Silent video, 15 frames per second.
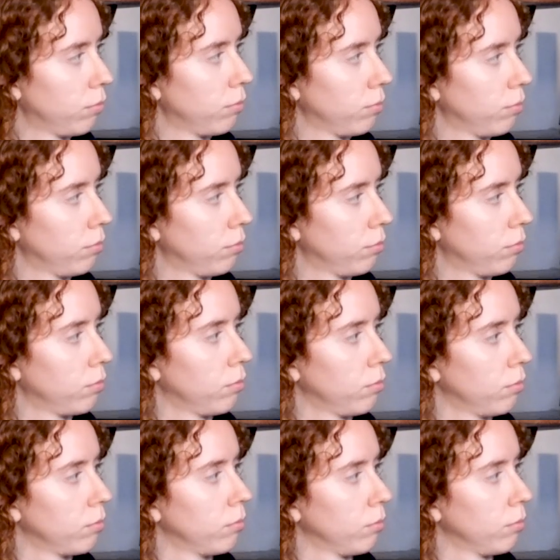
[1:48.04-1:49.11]

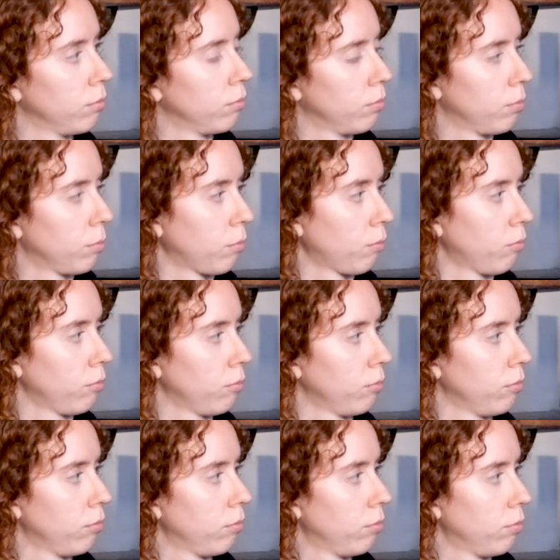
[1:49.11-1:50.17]

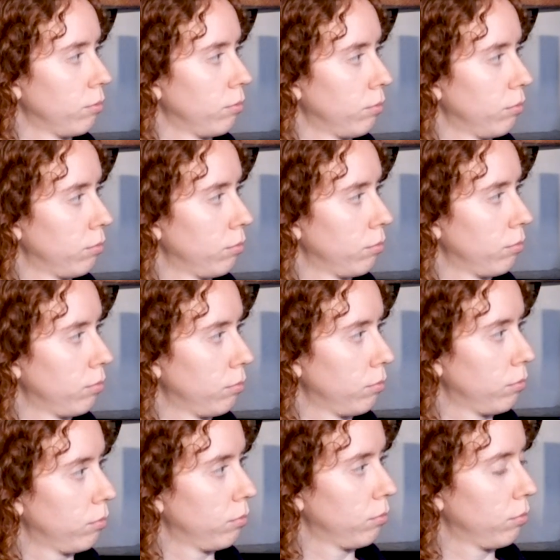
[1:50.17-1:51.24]

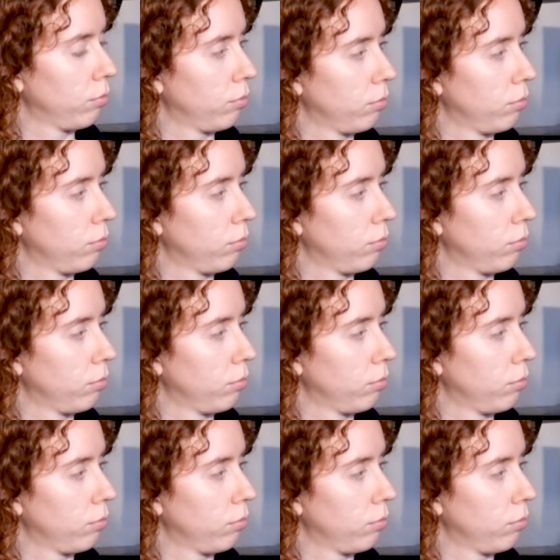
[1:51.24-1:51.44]
(silent)